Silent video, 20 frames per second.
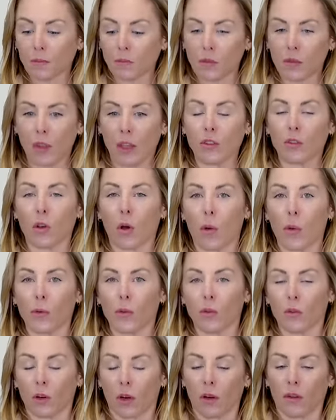They don't
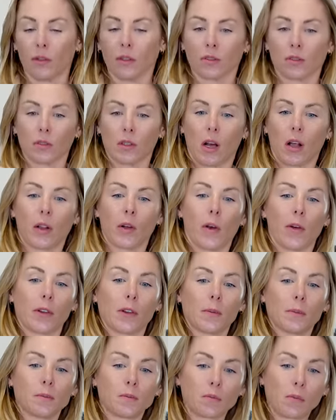use artificial
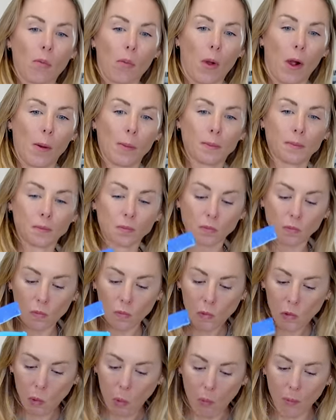colors. But
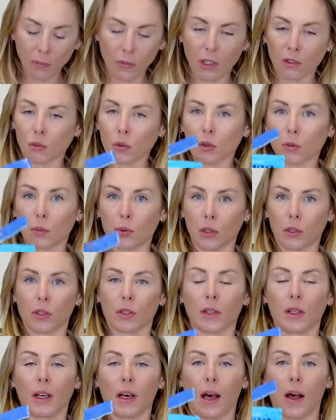this was
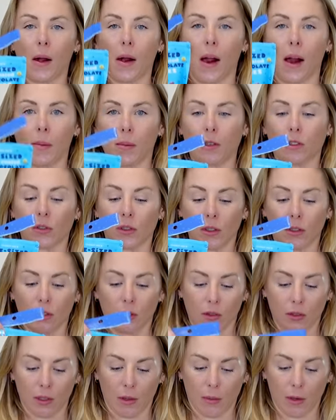purely a, I'm at Trader
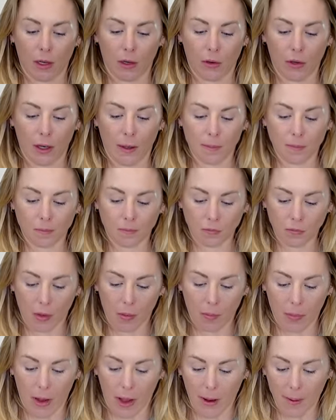Joe's and I'm hungry.
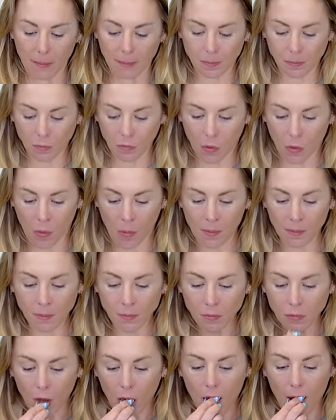Bye.
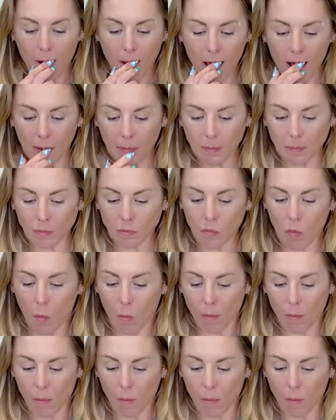Um,